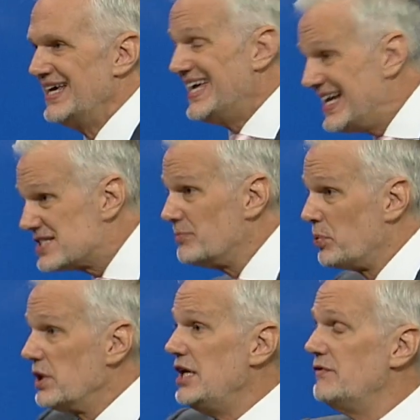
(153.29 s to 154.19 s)
He doesn't
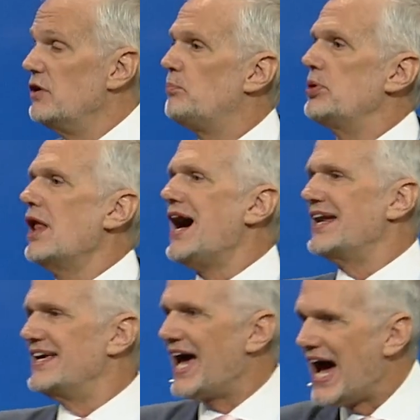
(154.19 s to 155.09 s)
believe in
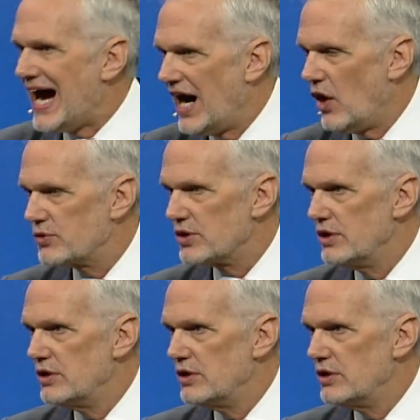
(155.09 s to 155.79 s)
plotting out